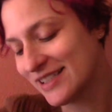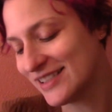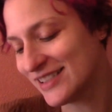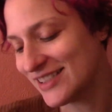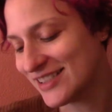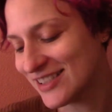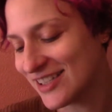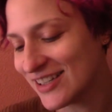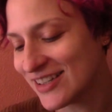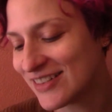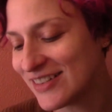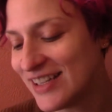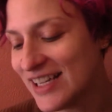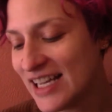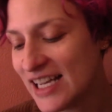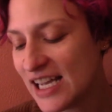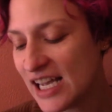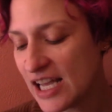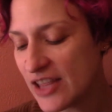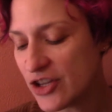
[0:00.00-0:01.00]
So
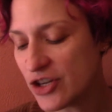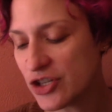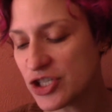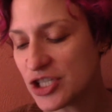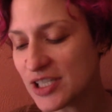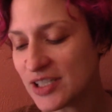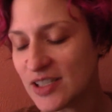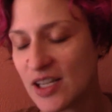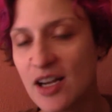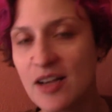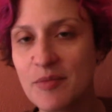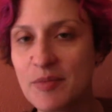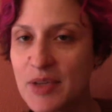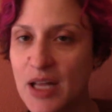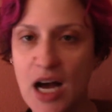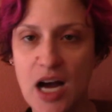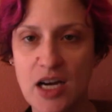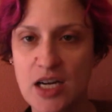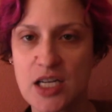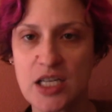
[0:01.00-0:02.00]
they're just on
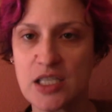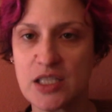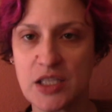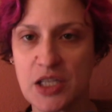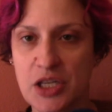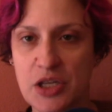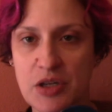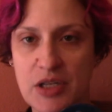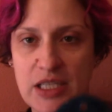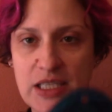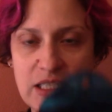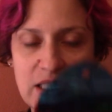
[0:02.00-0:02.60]
blockers so you can